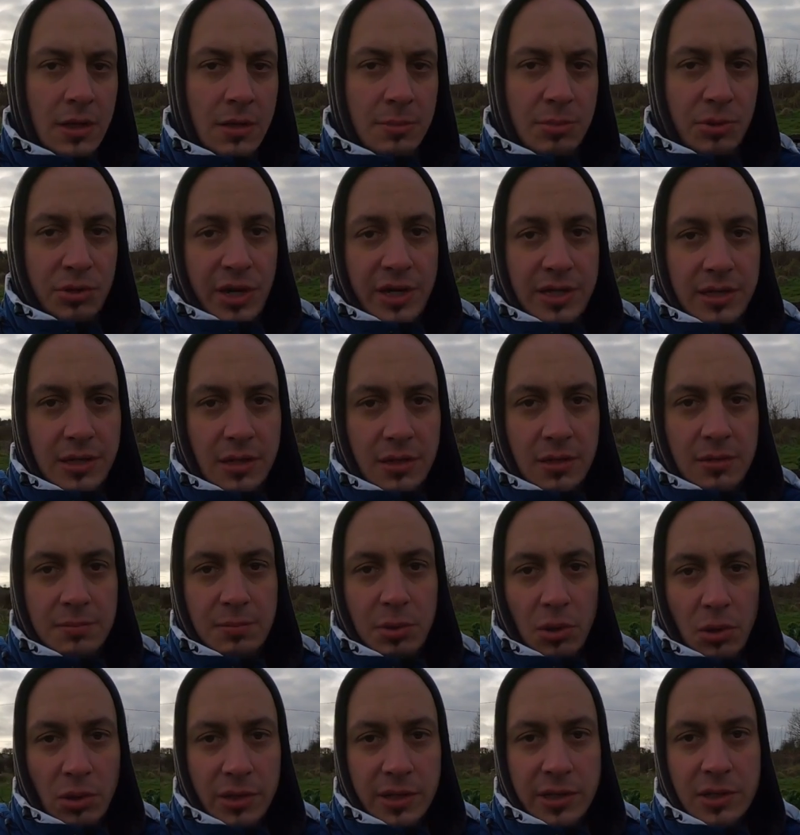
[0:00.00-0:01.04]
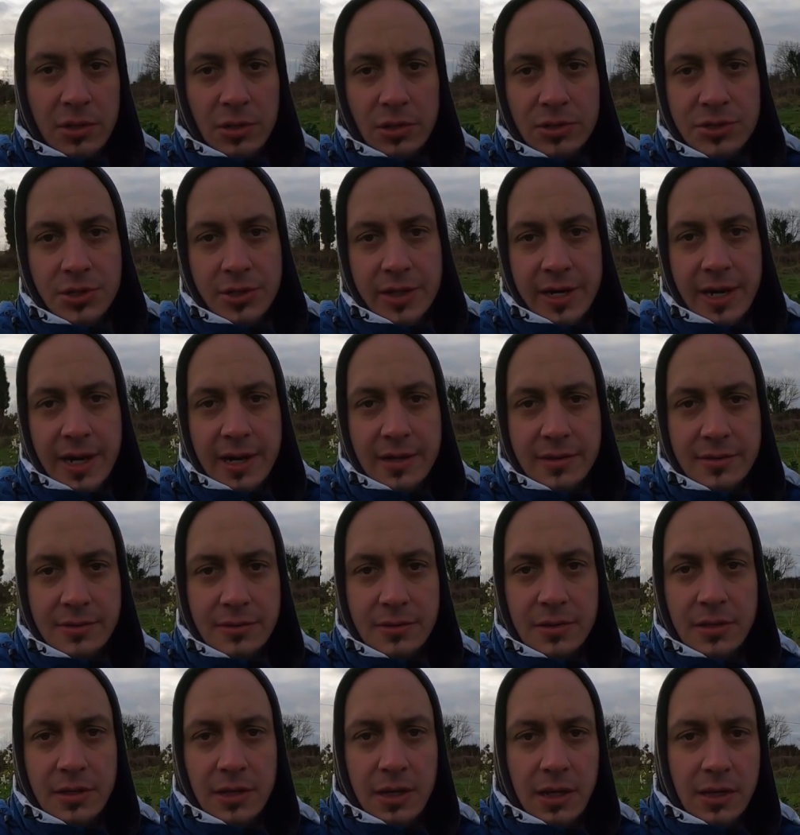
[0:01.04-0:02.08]
perennial polyculture
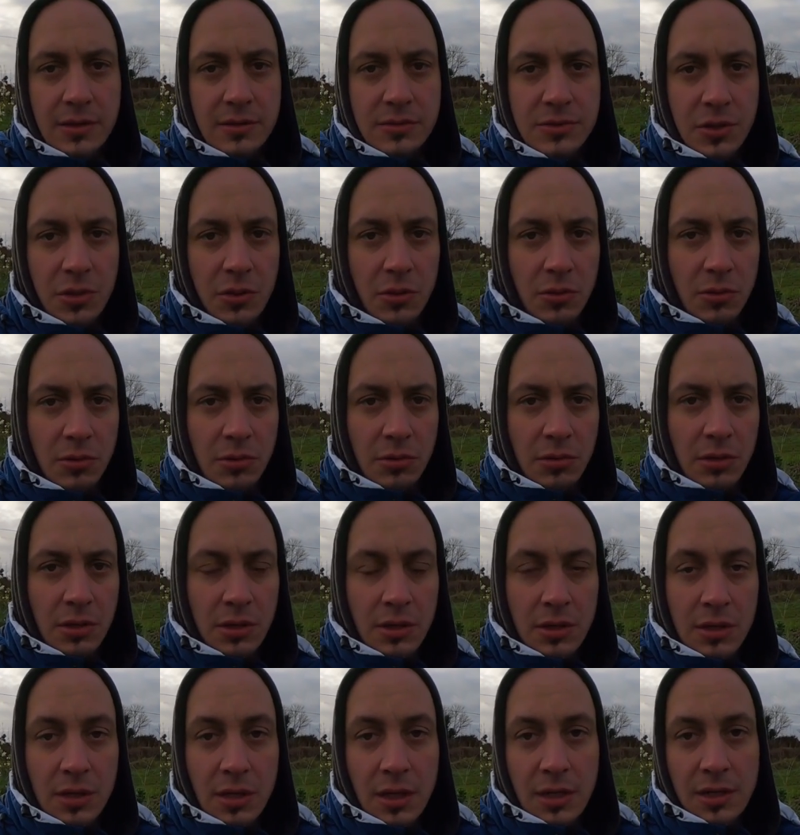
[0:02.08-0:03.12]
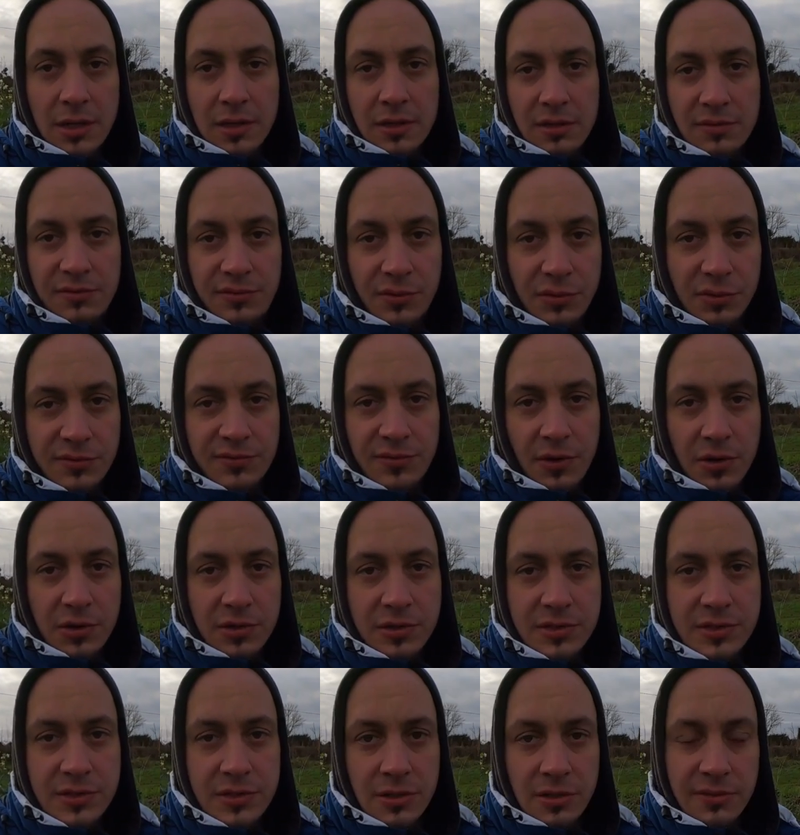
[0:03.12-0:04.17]
garden into a little food
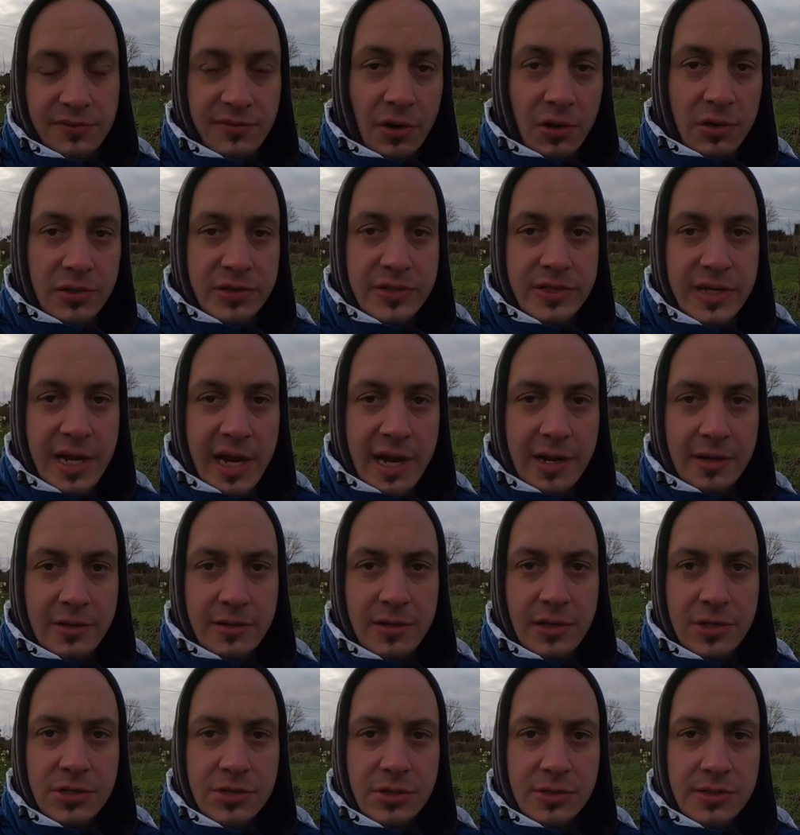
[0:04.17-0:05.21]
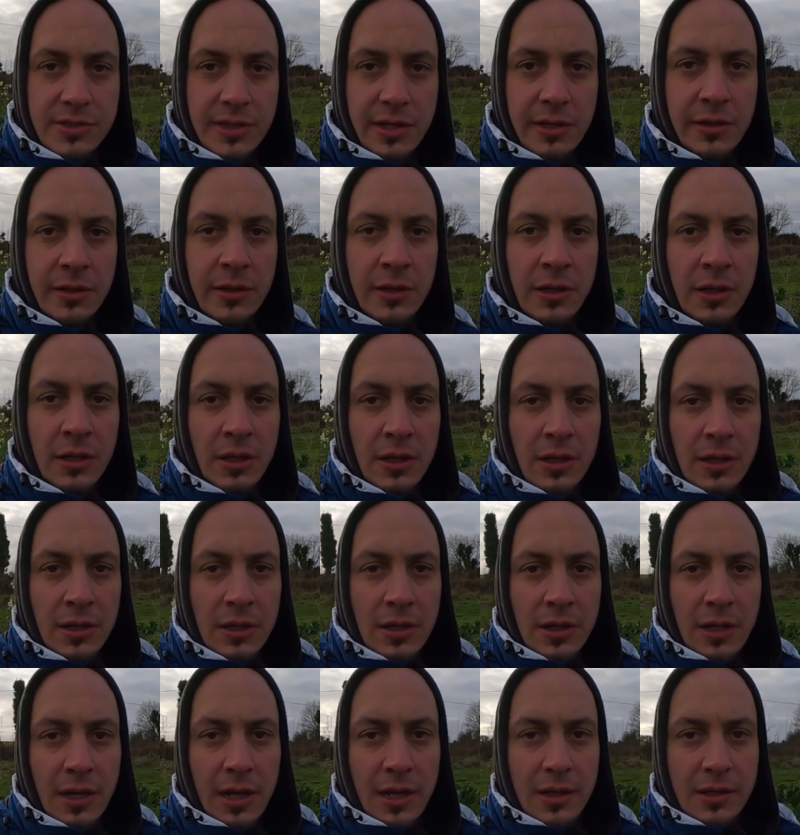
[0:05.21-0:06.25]
forest, or forest garden I should say.
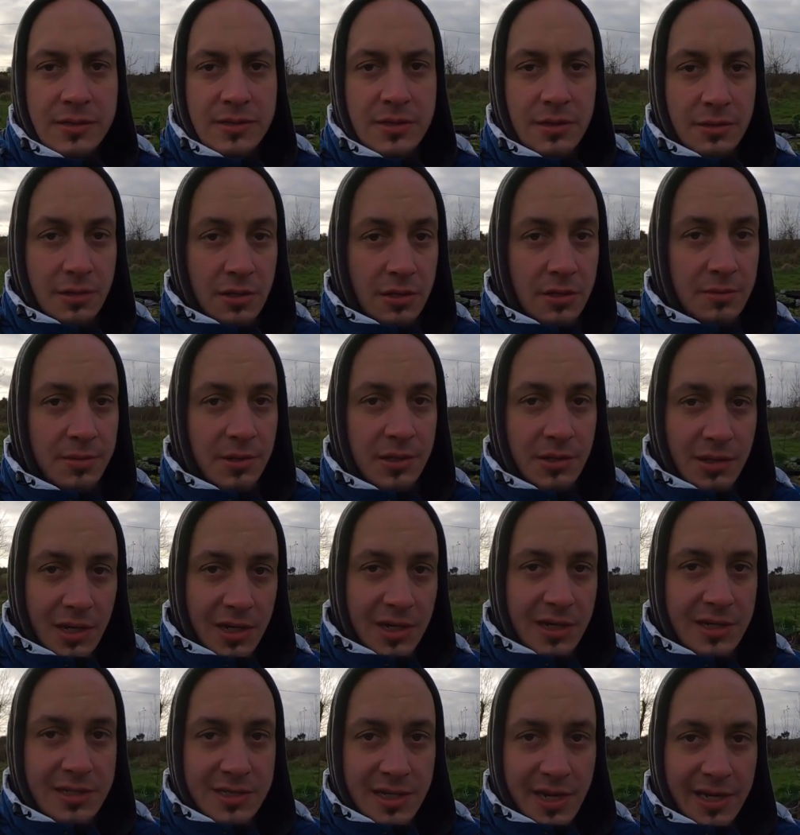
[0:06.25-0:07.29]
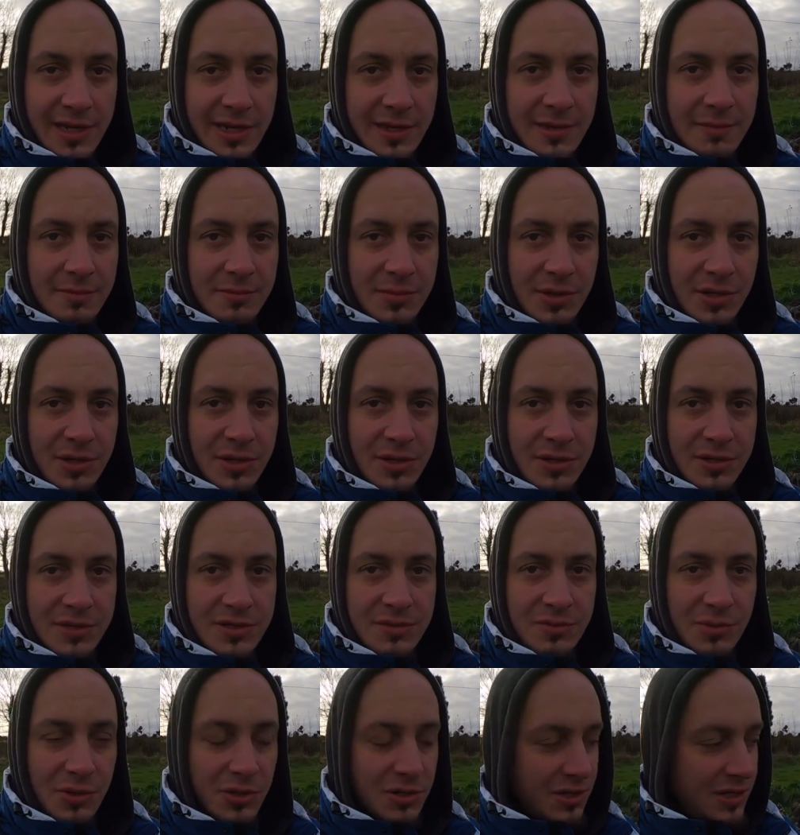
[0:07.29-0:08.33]
And it's going to be really exciting
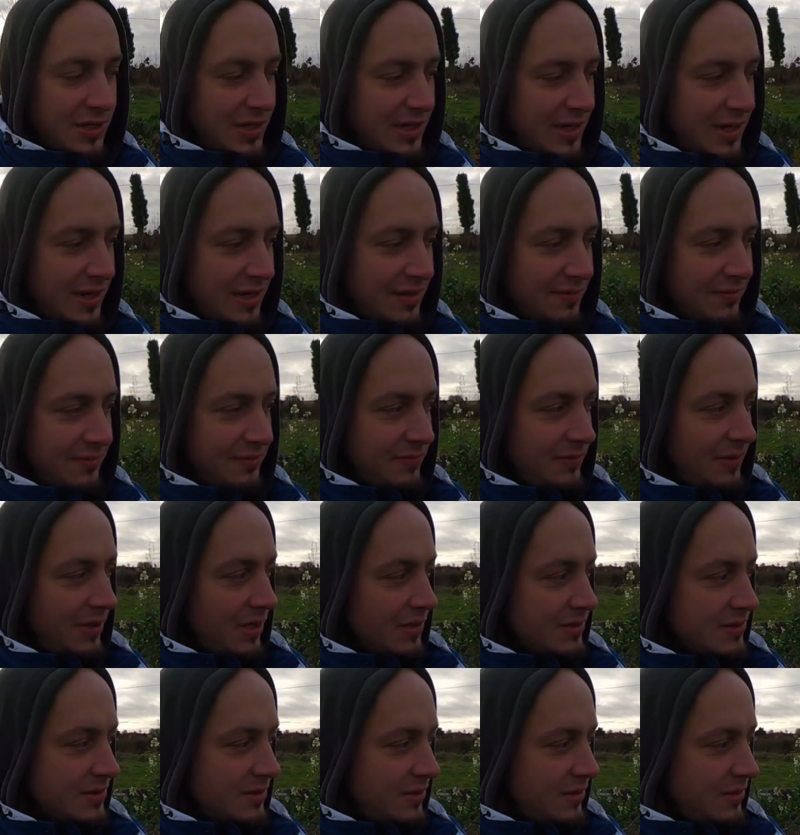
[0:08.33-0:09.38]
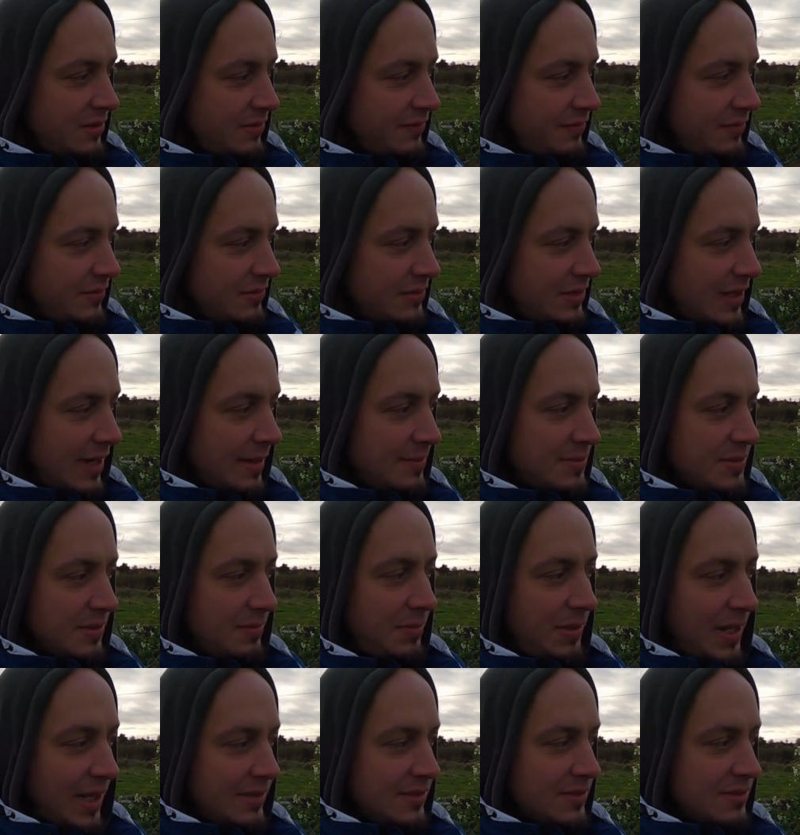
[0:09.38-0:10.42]
because we're going to have lots of new different types of
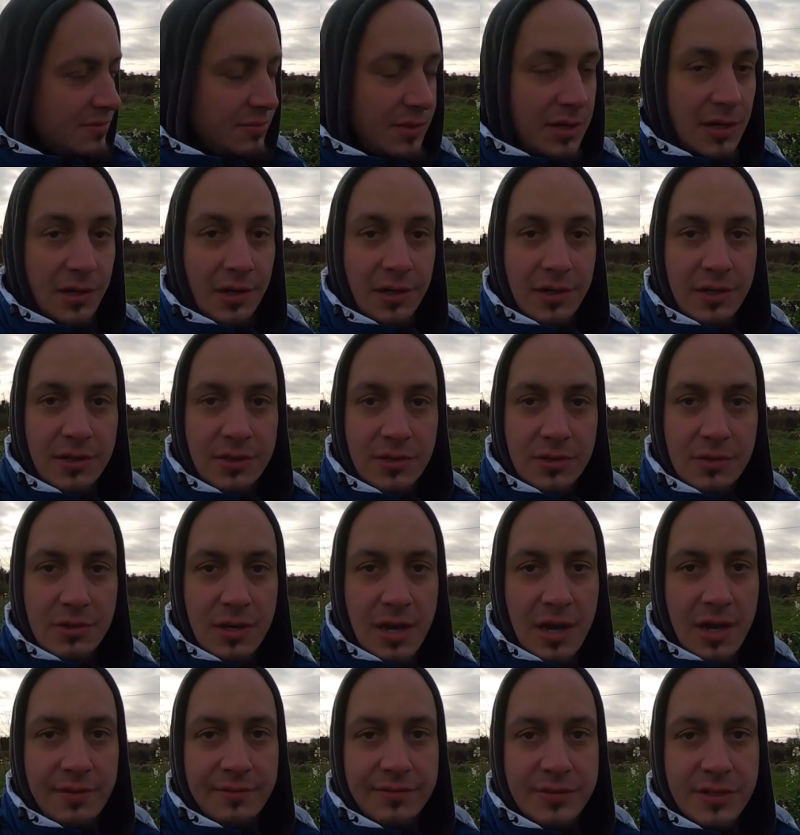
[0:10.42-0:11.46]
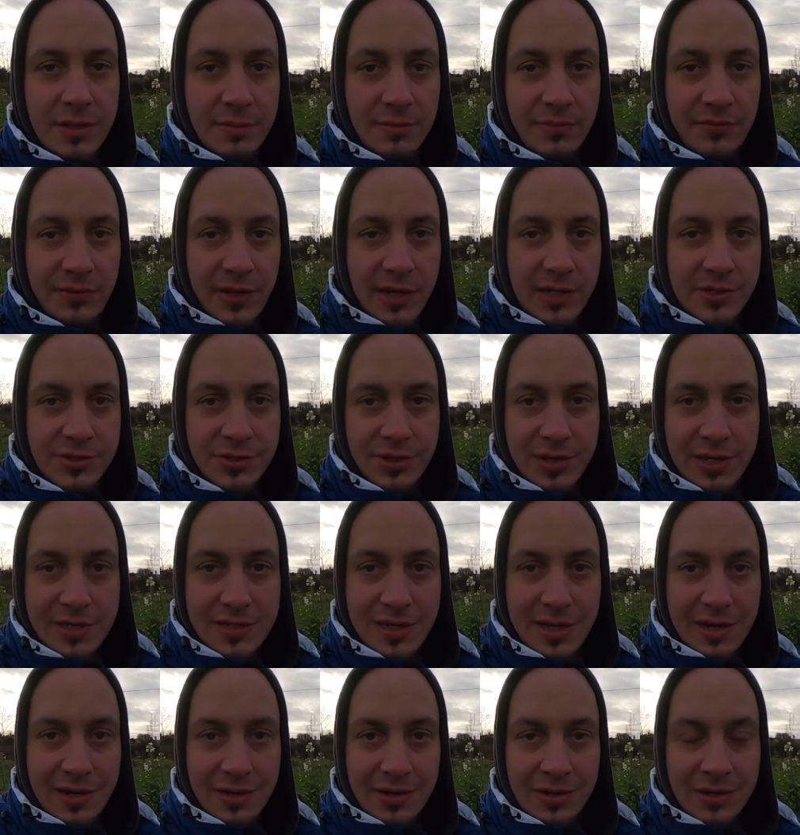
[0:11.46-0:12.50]
plants. We already do have some fig trees
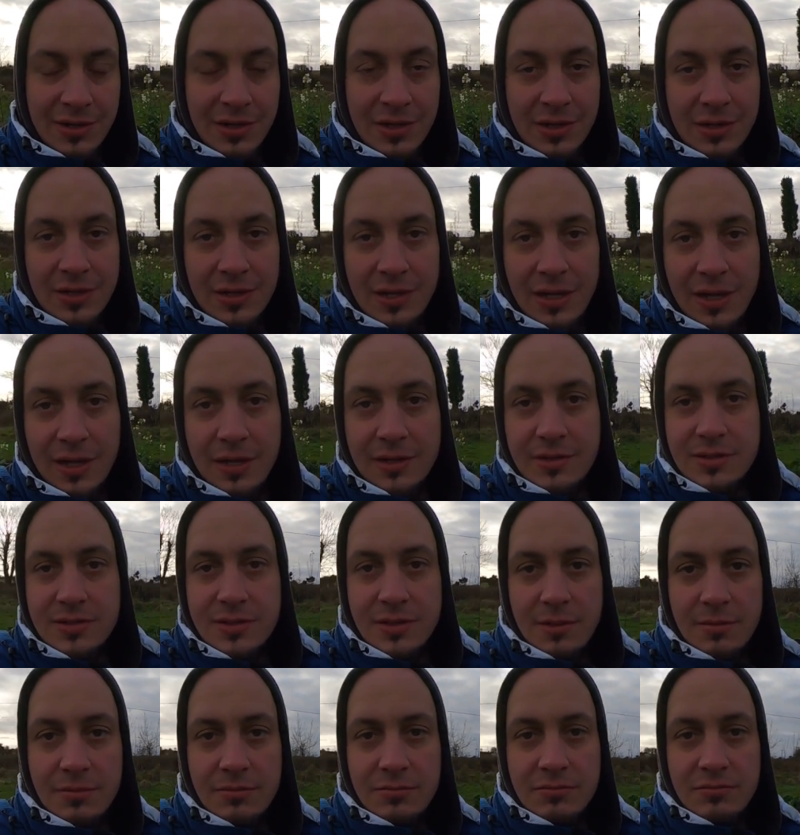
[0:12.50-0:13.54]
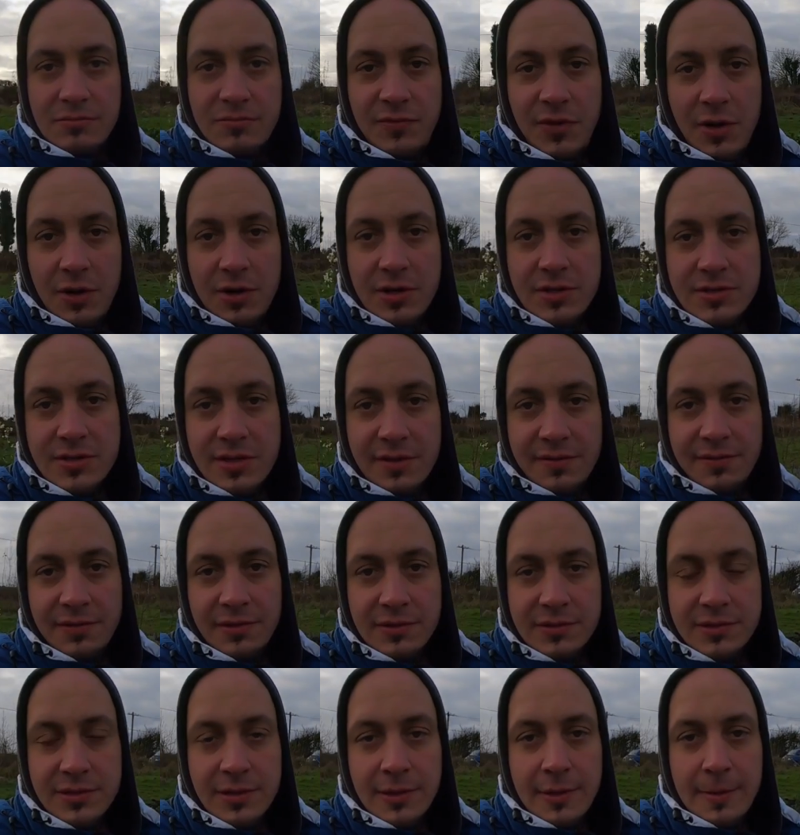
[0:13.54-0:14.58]
here and some various
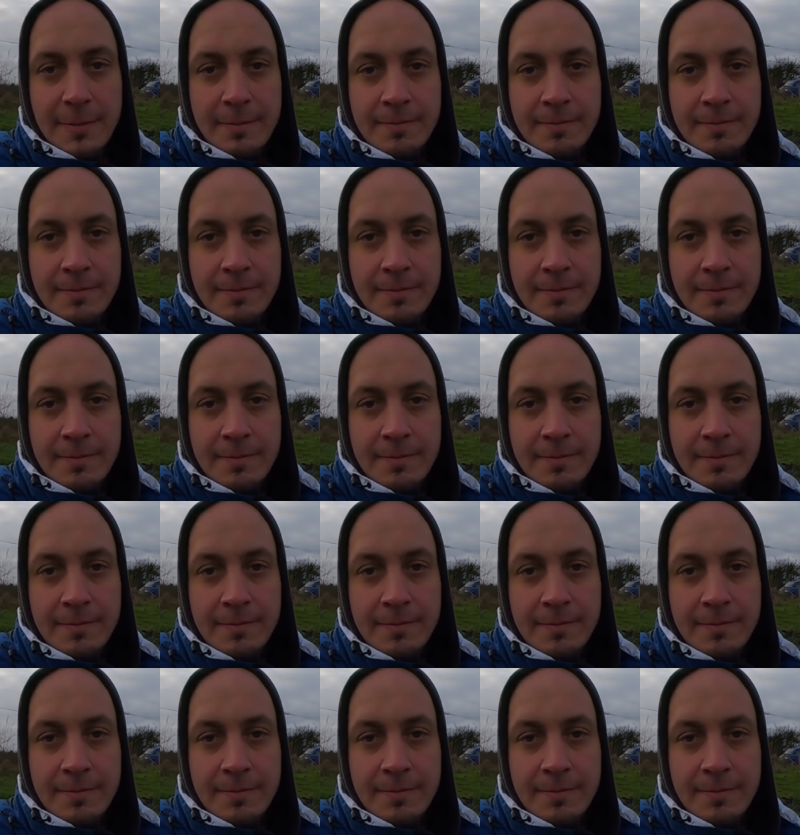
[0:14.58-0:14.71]
different